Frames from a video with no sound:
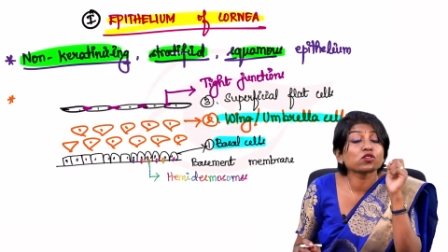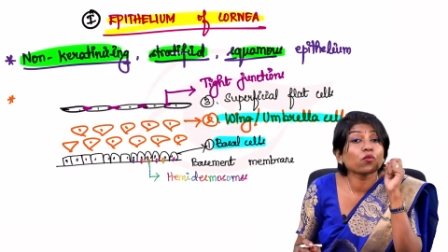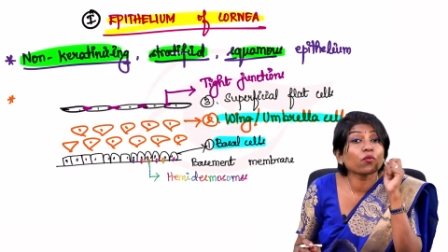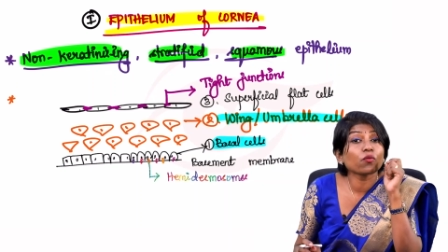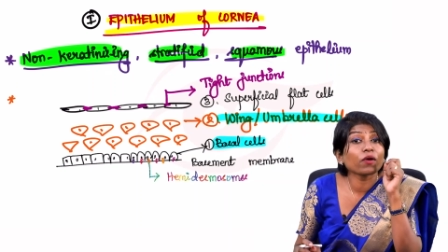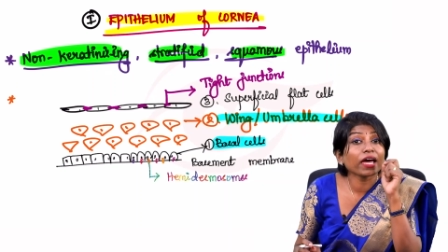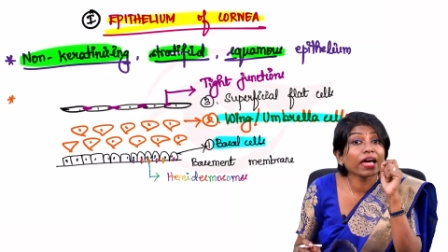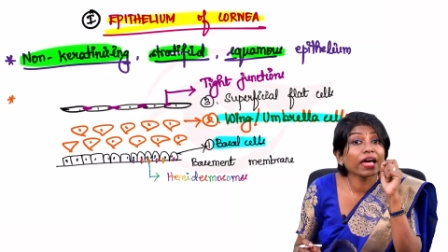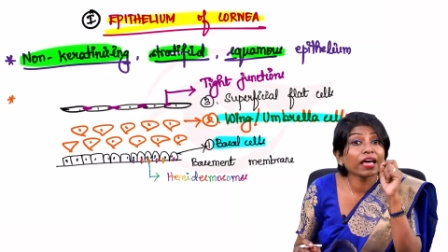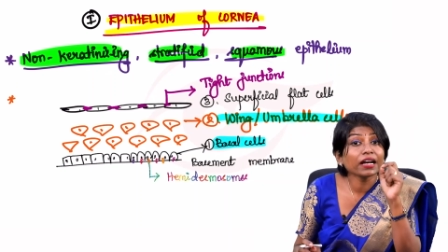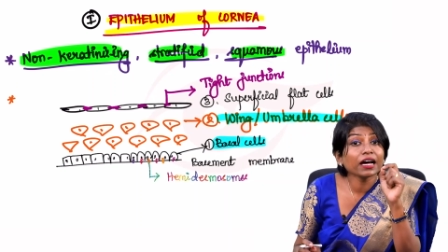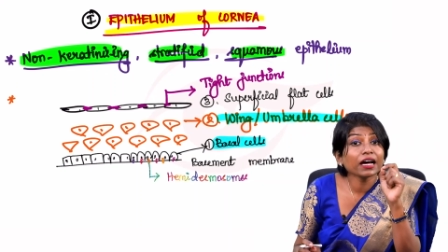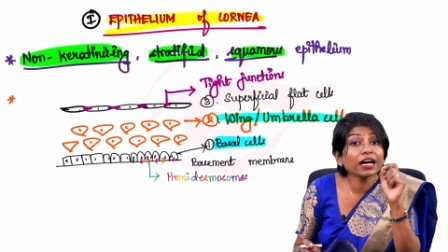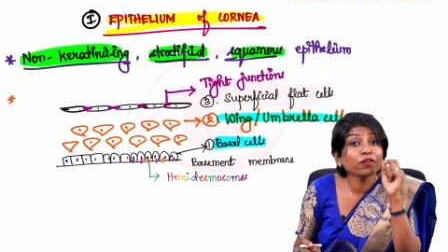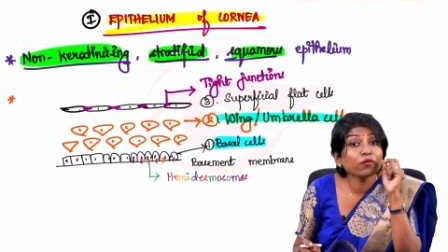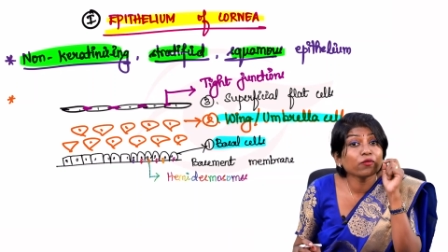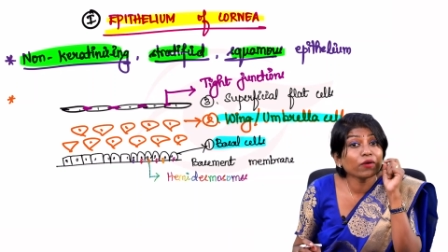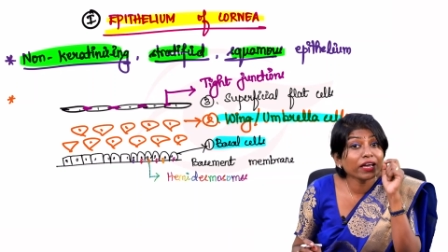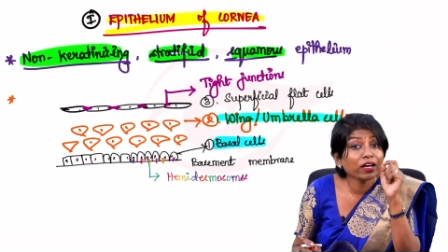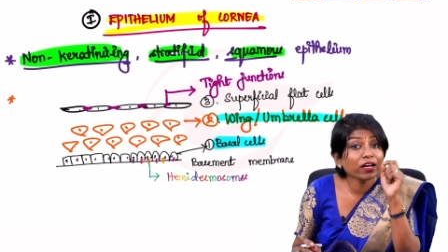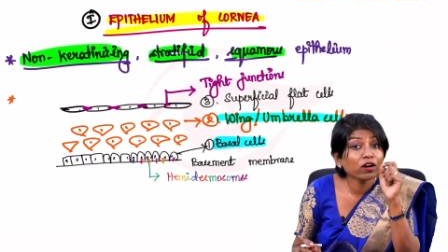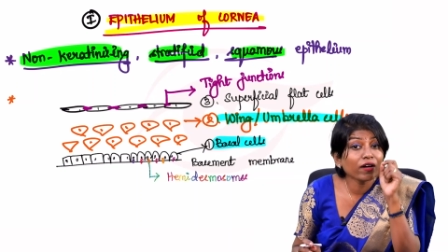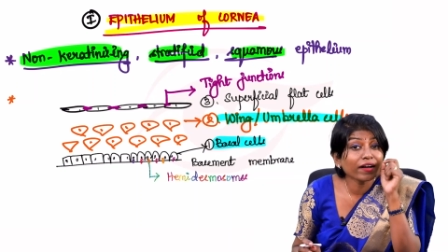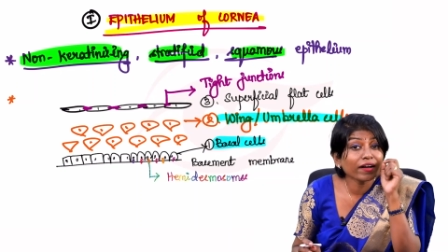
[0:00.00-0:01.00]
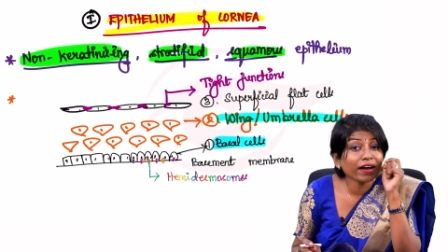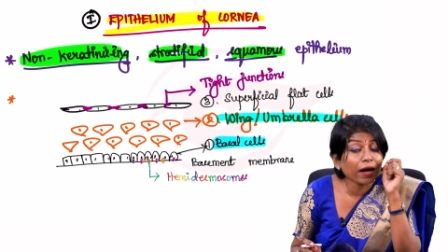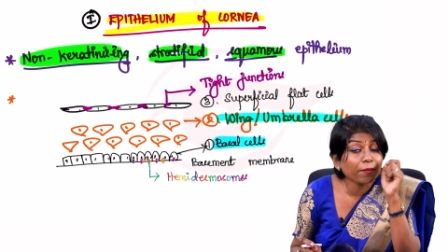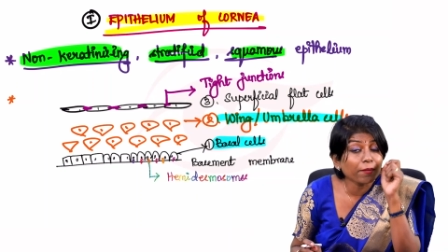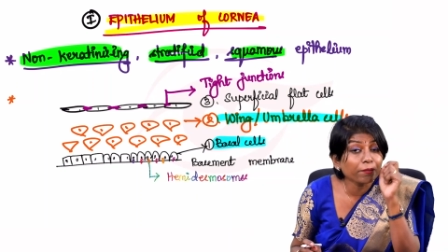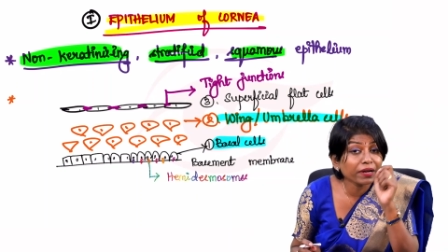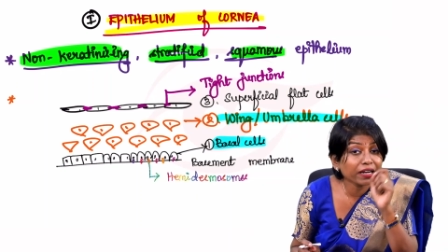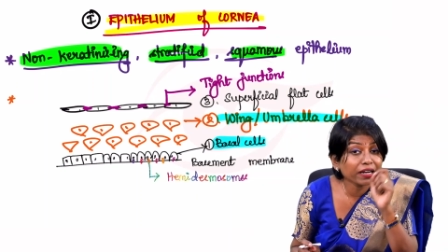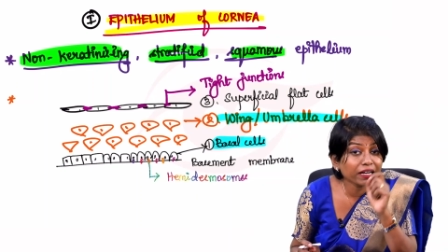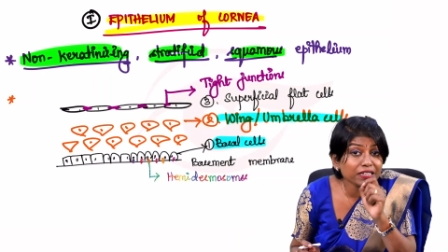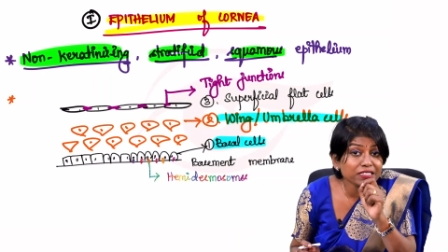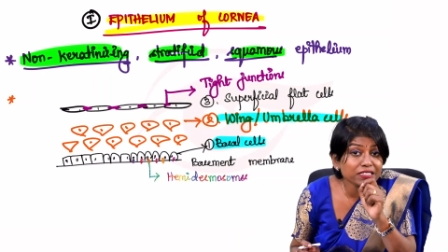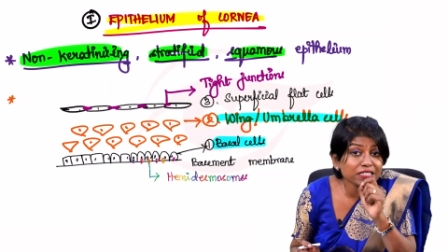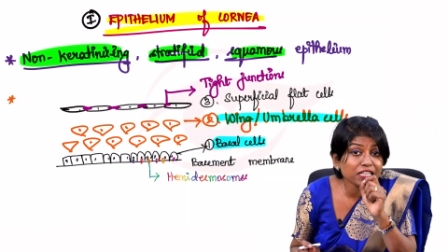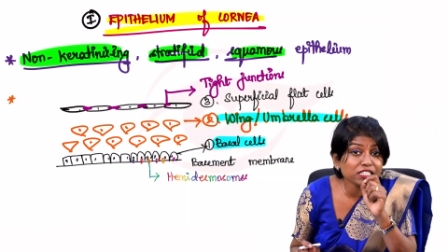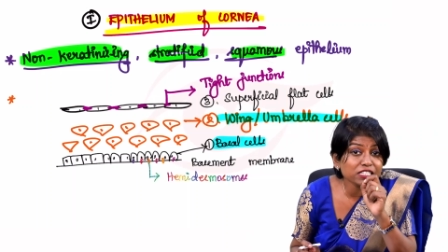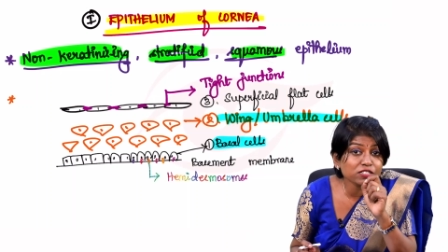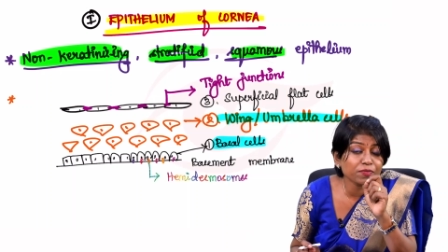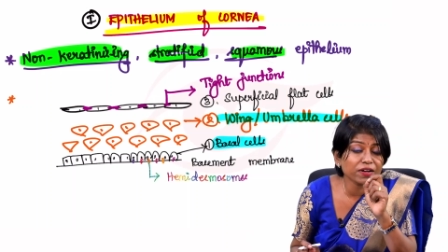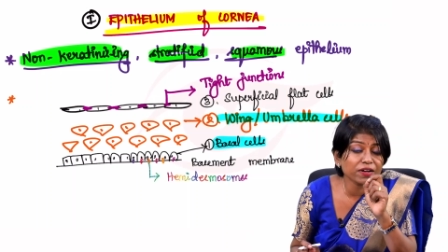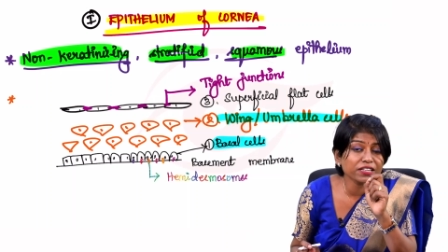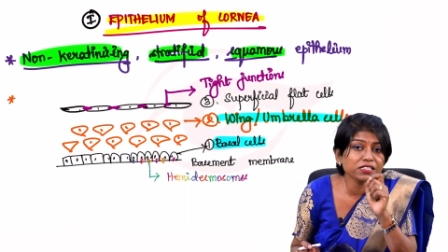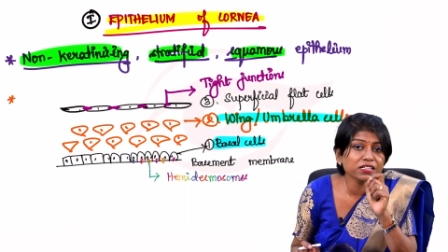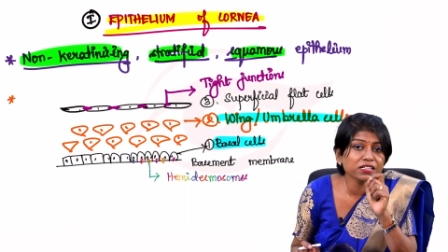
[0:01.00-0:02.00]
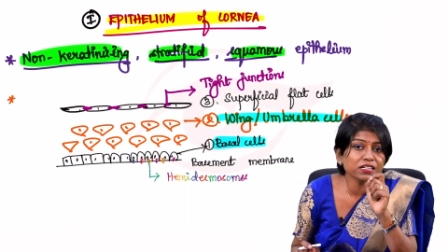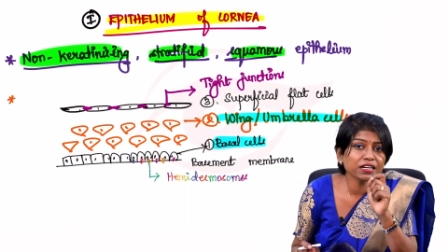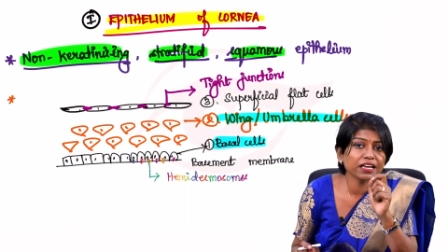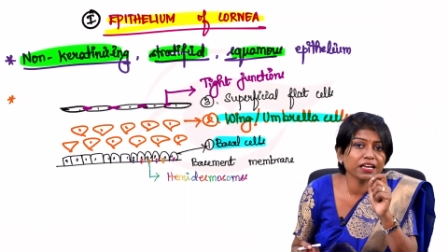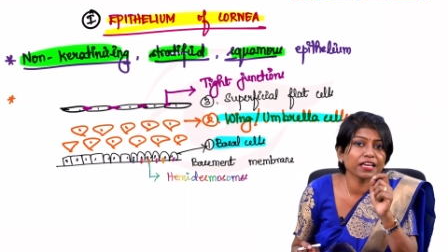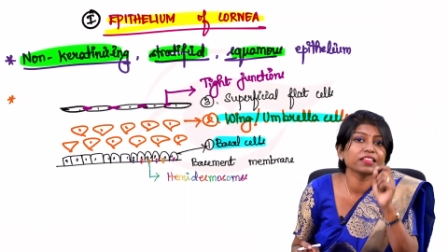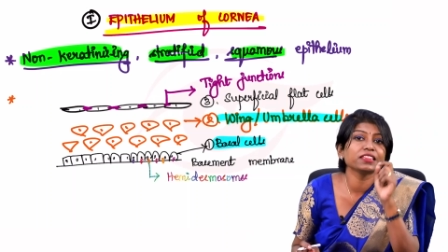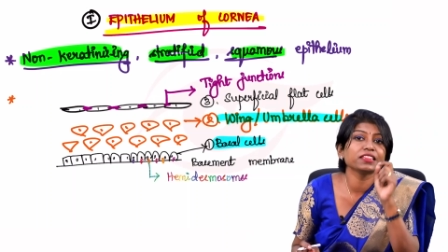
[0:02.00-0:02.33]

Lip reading: So where are wing or umbrella cells present?